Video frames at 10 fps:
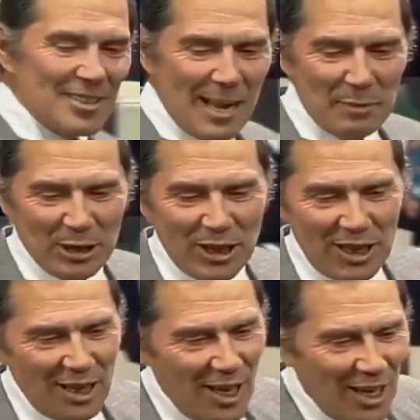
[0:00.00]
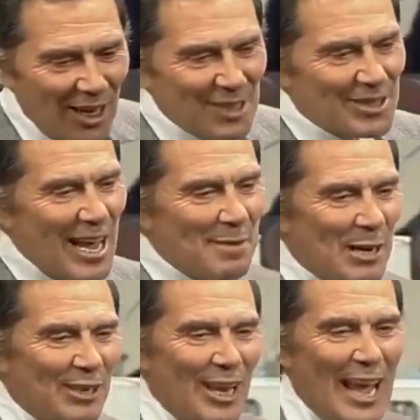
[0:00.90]
He's naming, he's
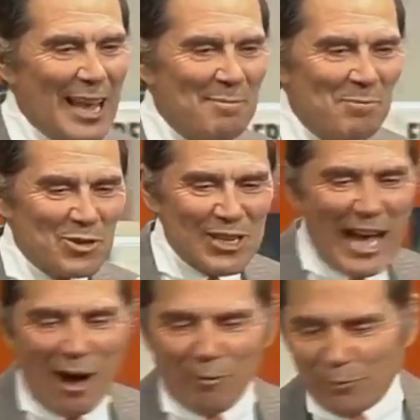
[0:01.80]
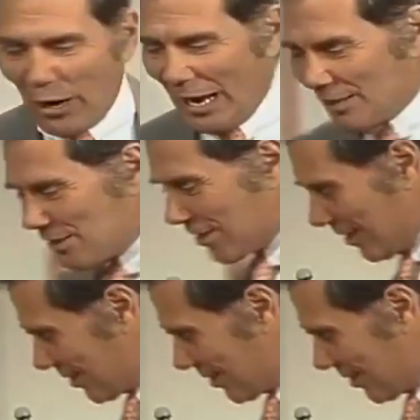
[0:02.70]
naming names now, friends.